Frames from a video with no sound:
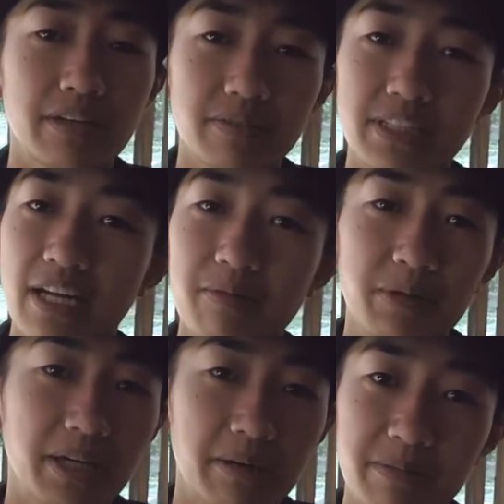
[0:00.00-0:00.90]
Every time we
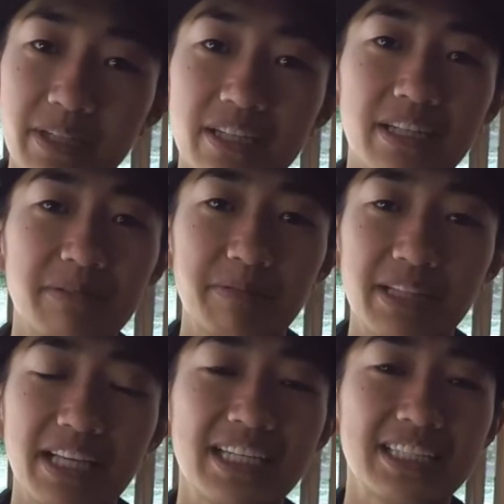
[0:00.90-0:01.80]
come here in
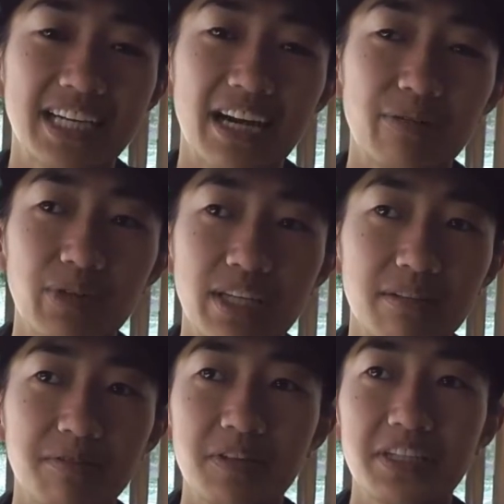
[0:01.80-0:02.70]
Malaysia, we
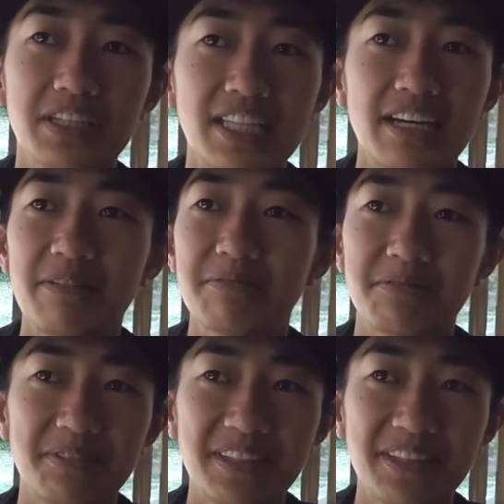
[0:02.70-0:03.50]
can feel the love.